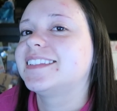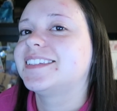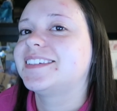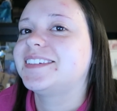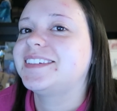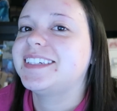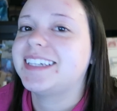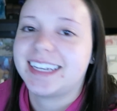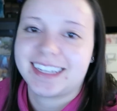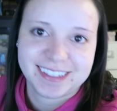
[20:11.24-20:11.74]

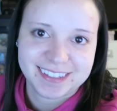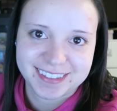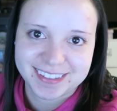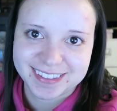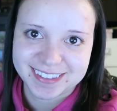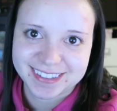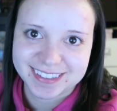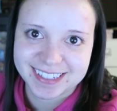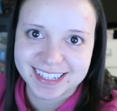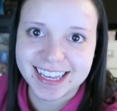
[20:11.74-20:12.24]
So yes,
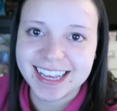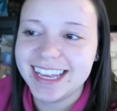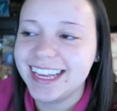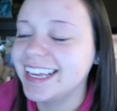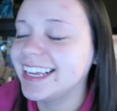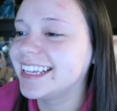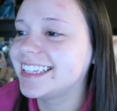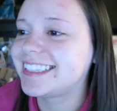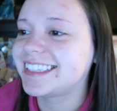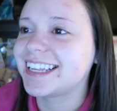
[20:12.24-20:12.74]

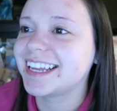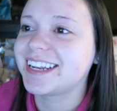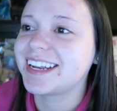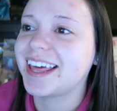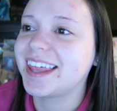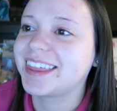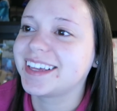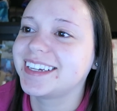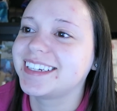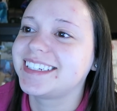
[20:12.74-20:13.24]
it's
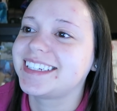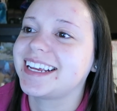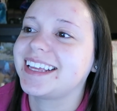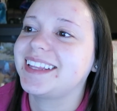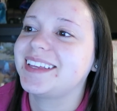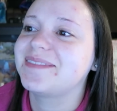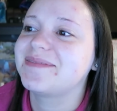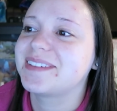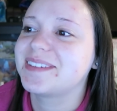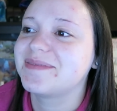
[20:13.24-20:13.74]
another
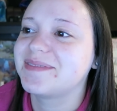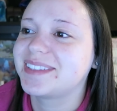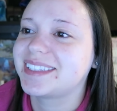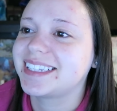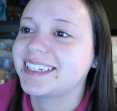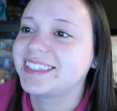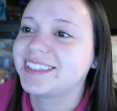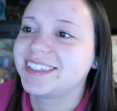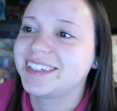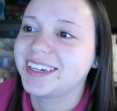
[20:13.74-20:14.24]
Daily Bumps
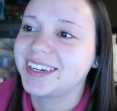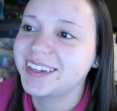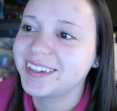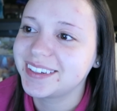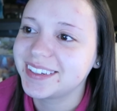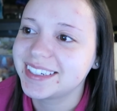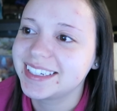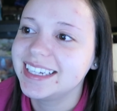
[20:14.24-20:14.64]
intro.